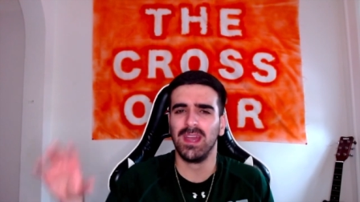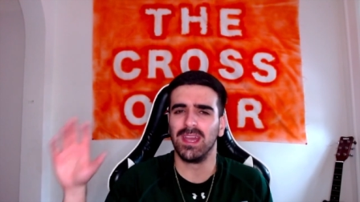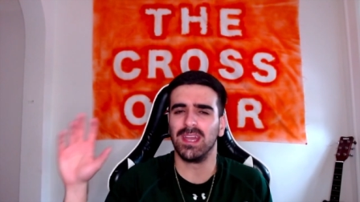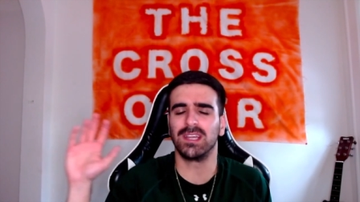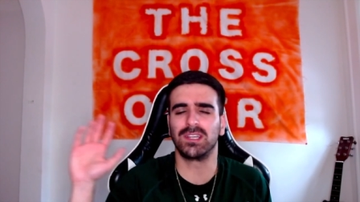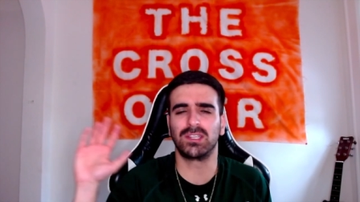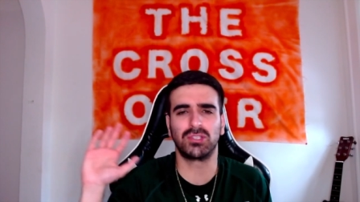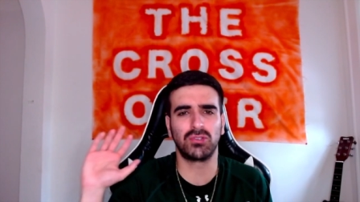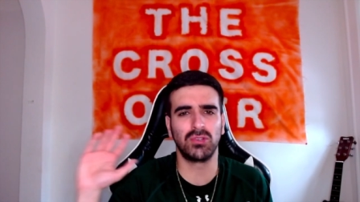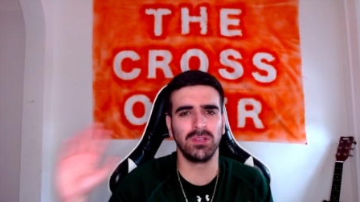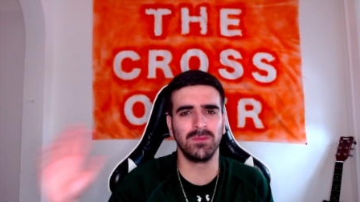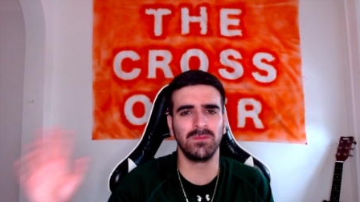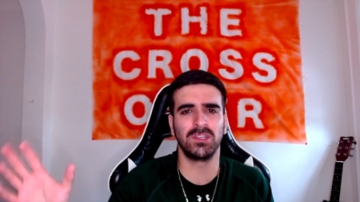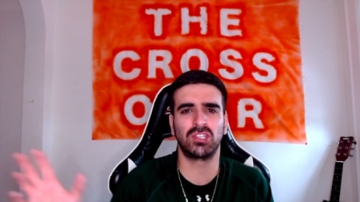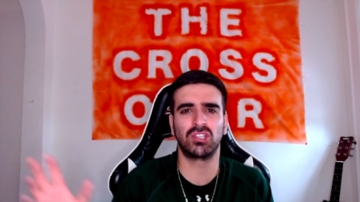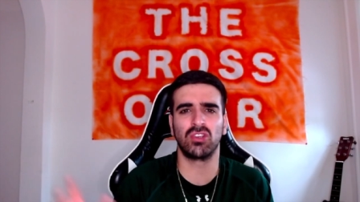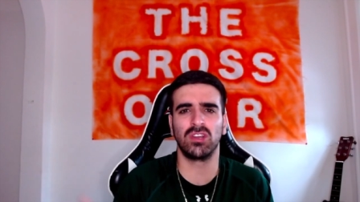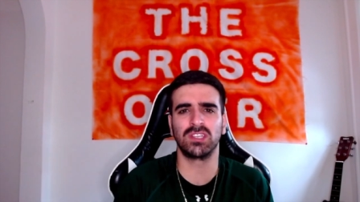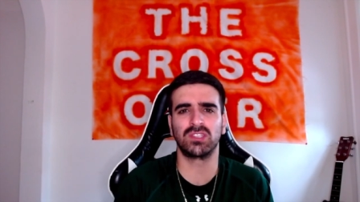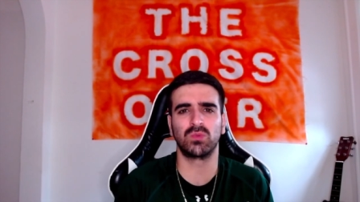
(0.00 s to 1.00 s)
extremely
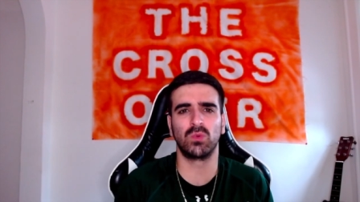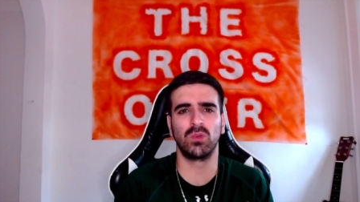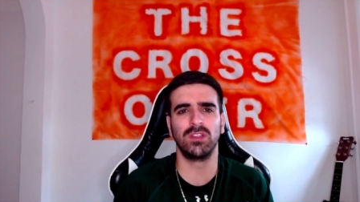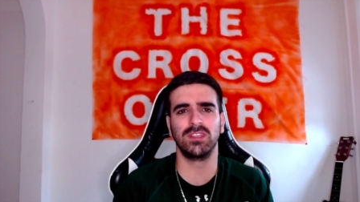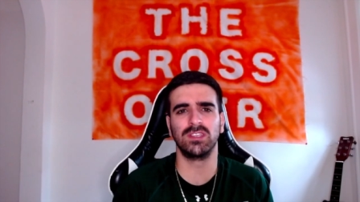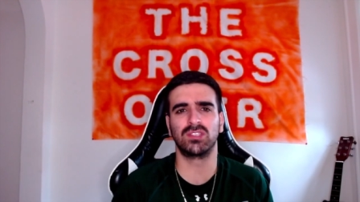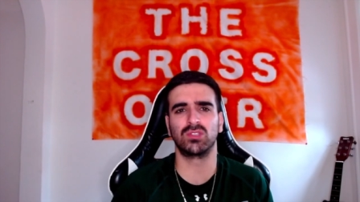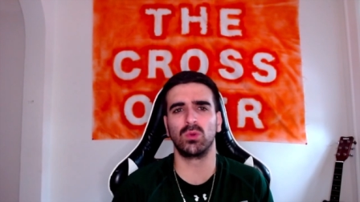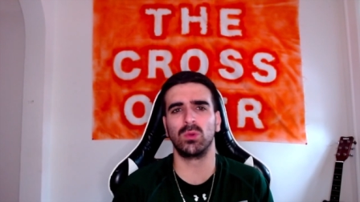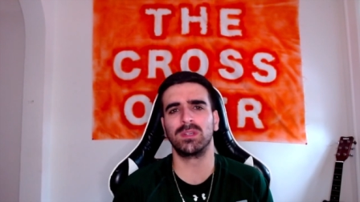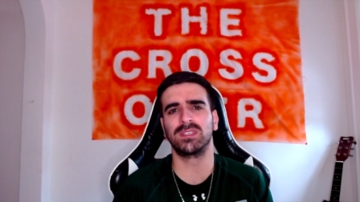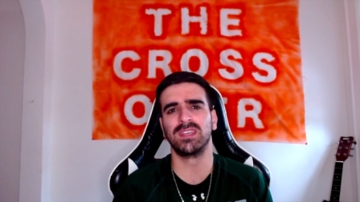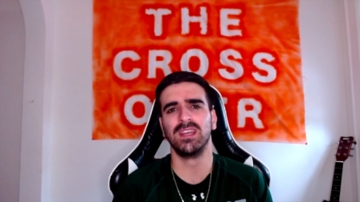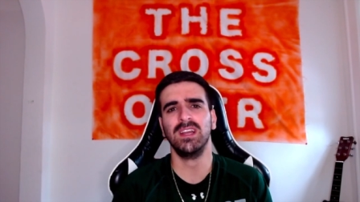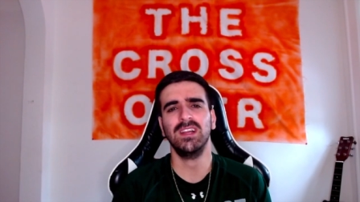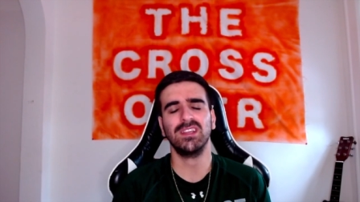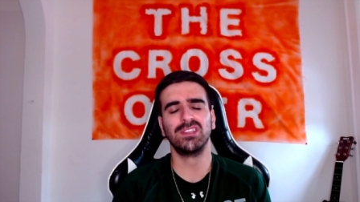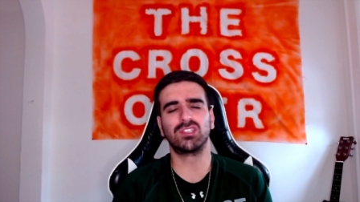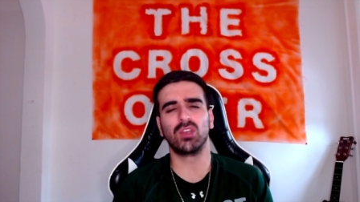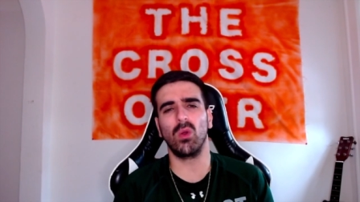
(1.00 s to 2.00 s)
trustworthy source.
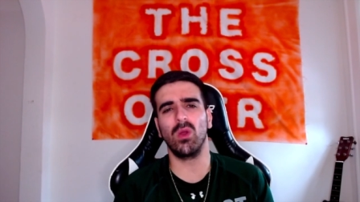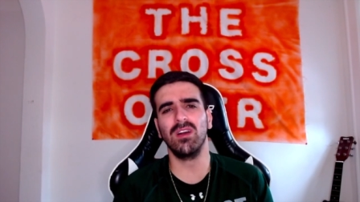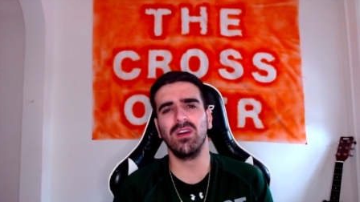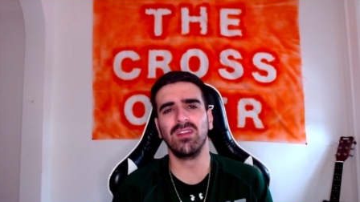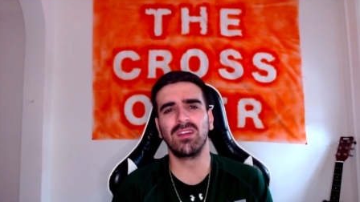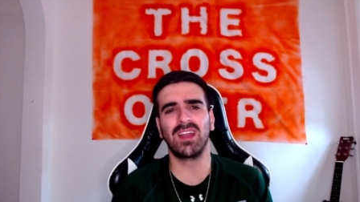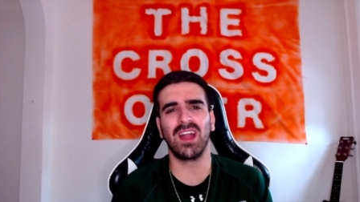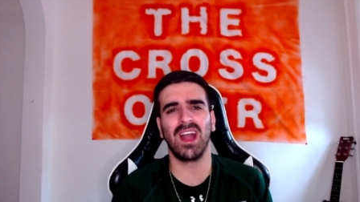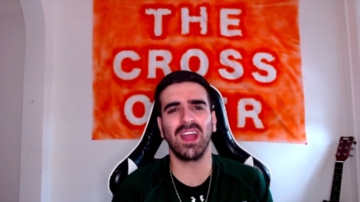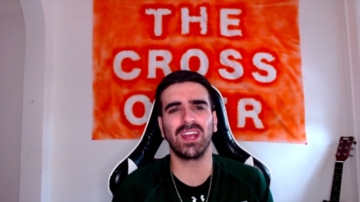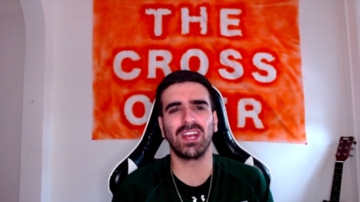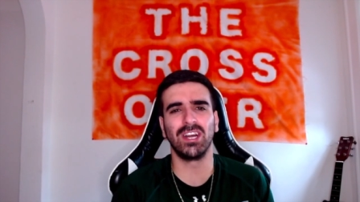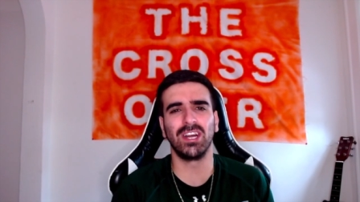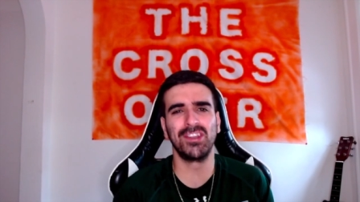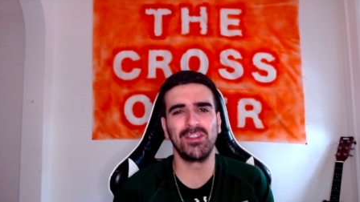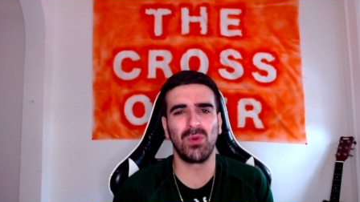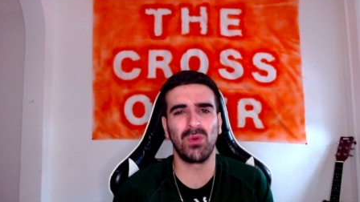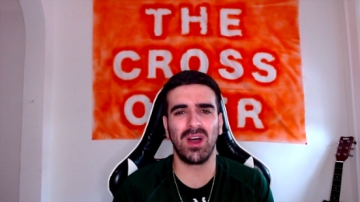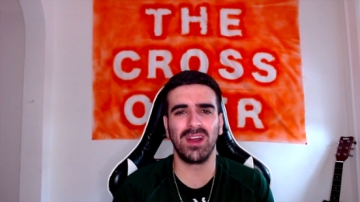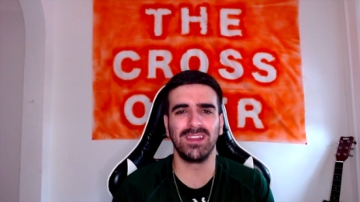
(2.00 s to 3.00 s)
So Ilkay
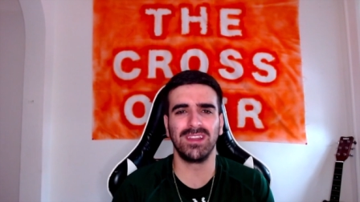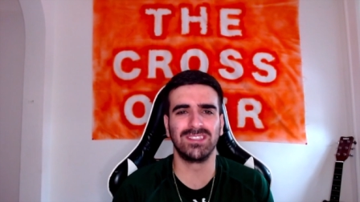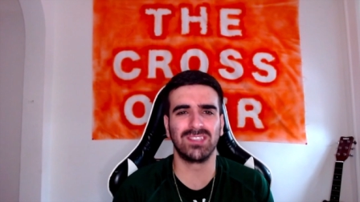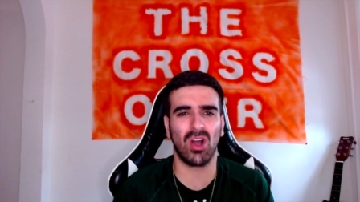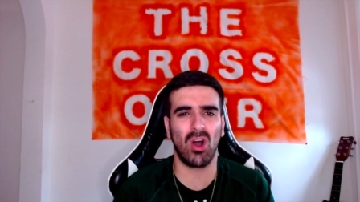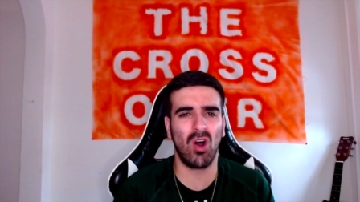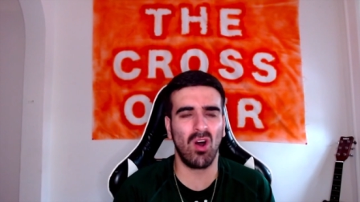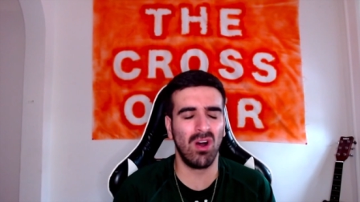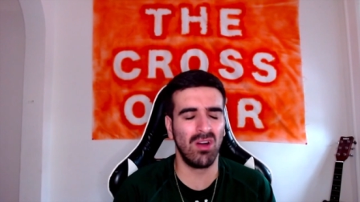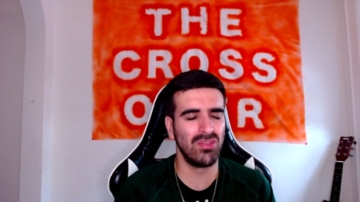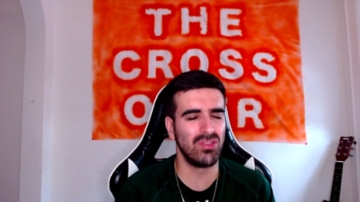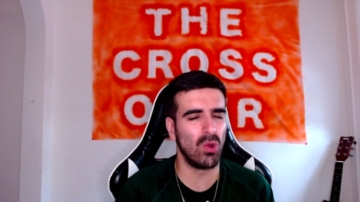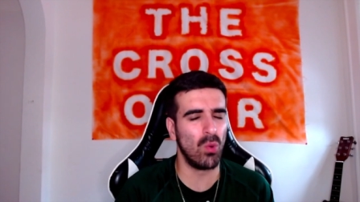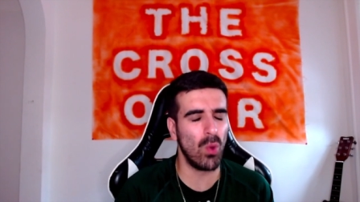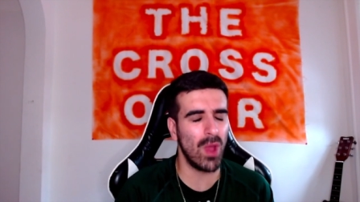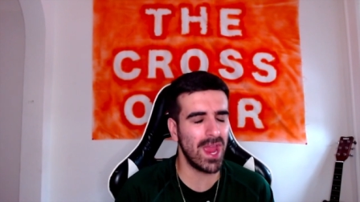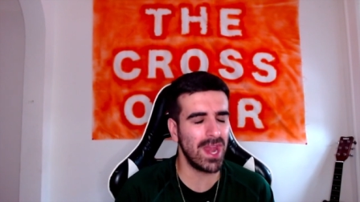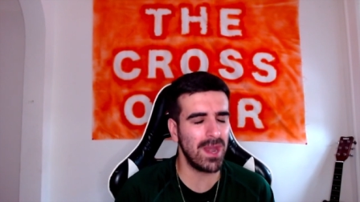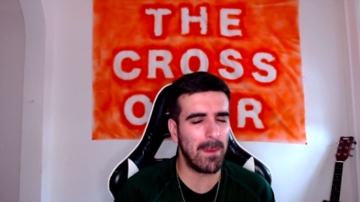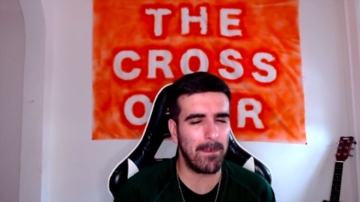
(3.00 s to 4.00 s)
Gundogan is on the
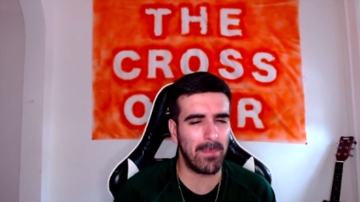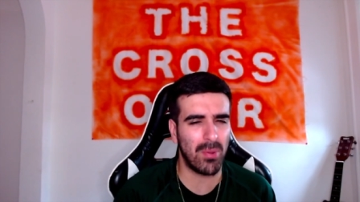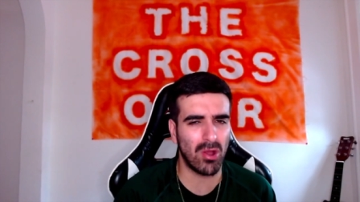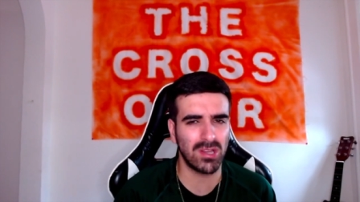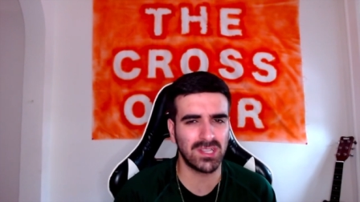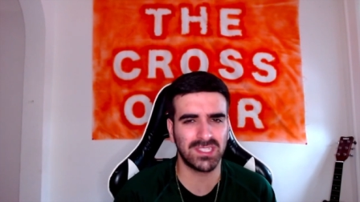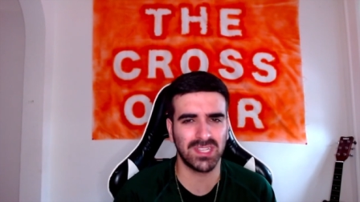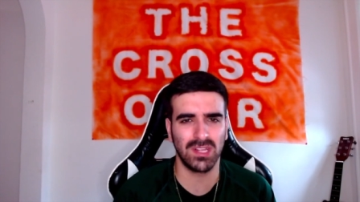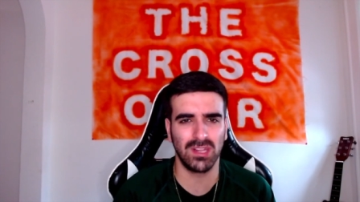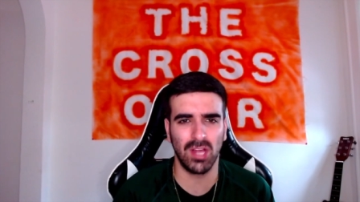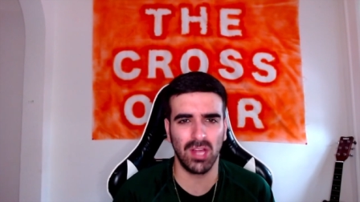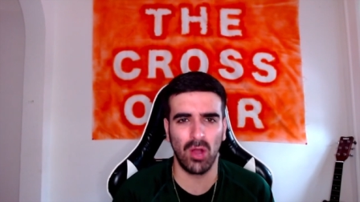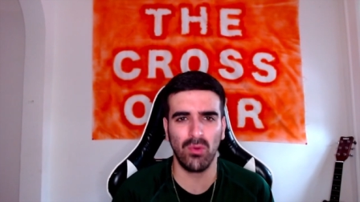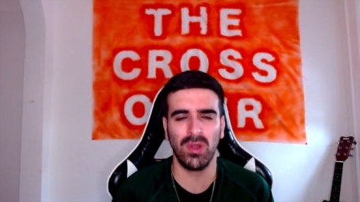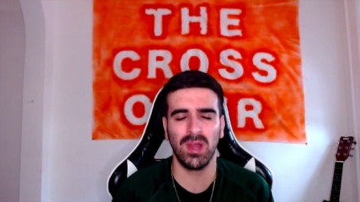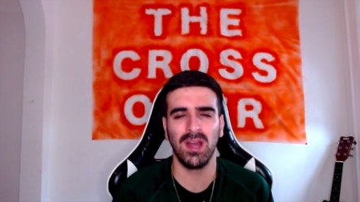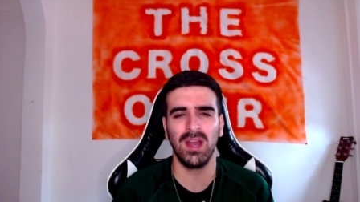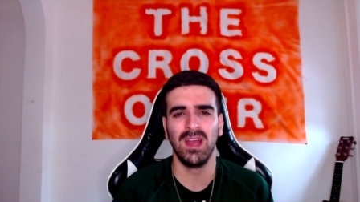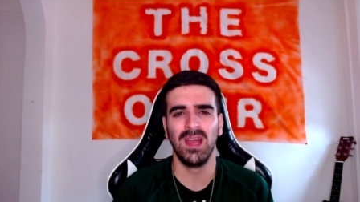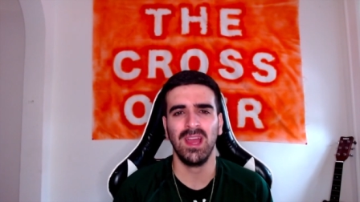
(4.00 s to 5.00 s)
way to
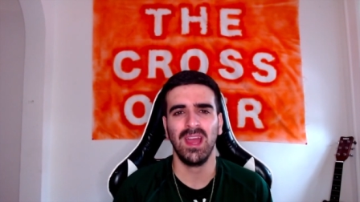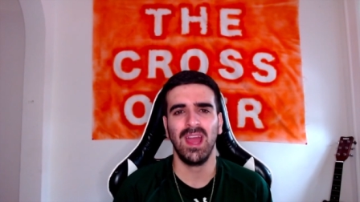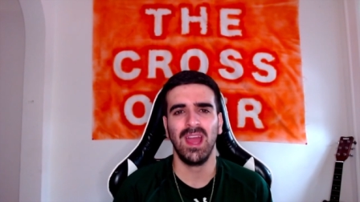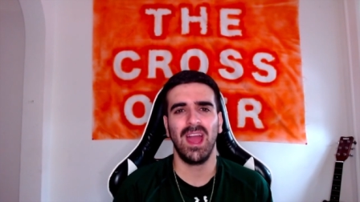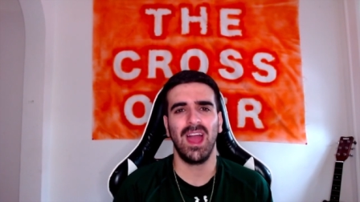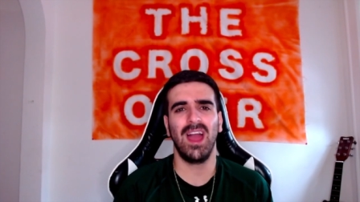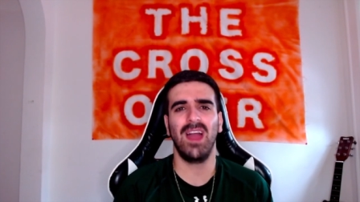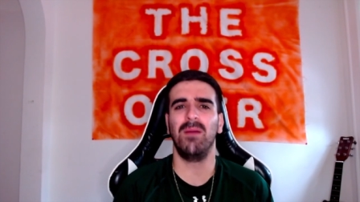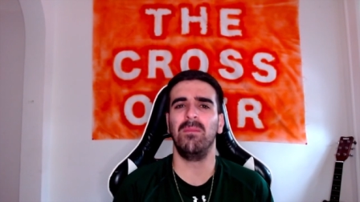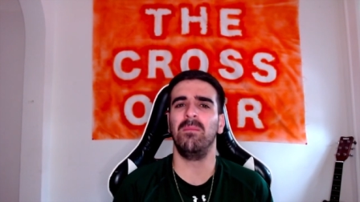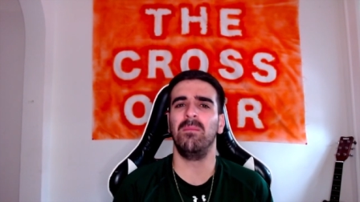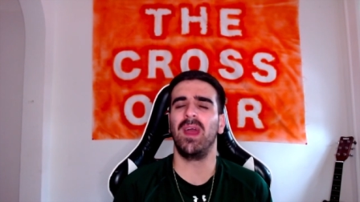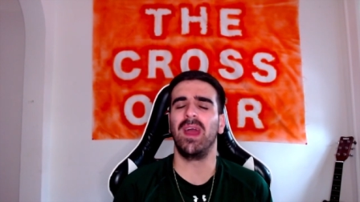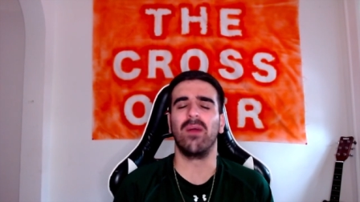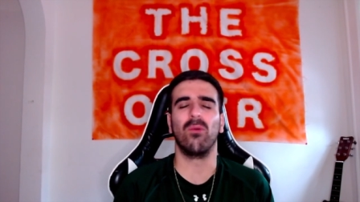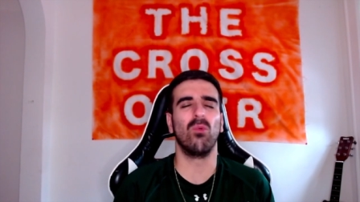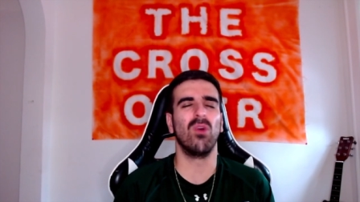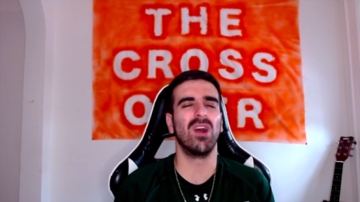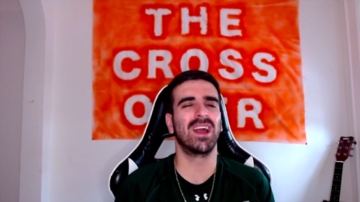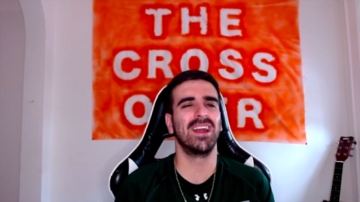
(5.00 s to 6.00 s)
Barcelona, and
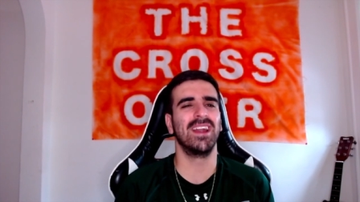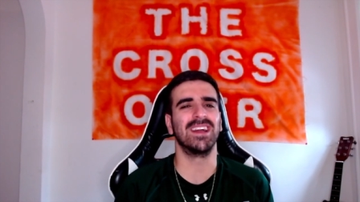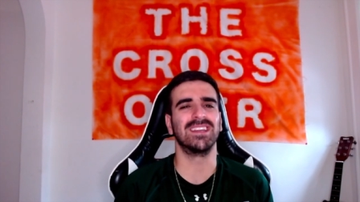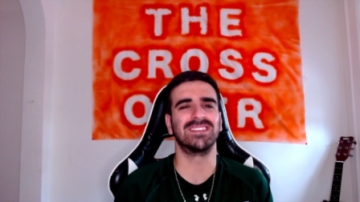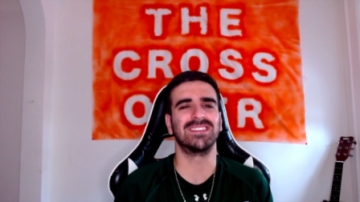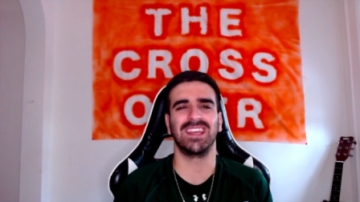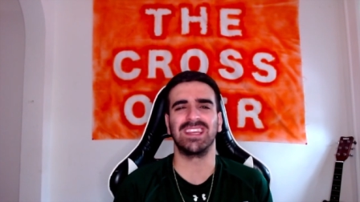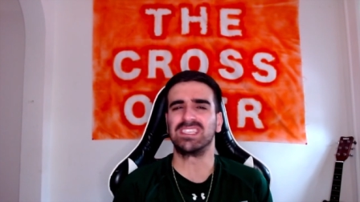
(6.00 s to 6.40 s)
man, what can I say?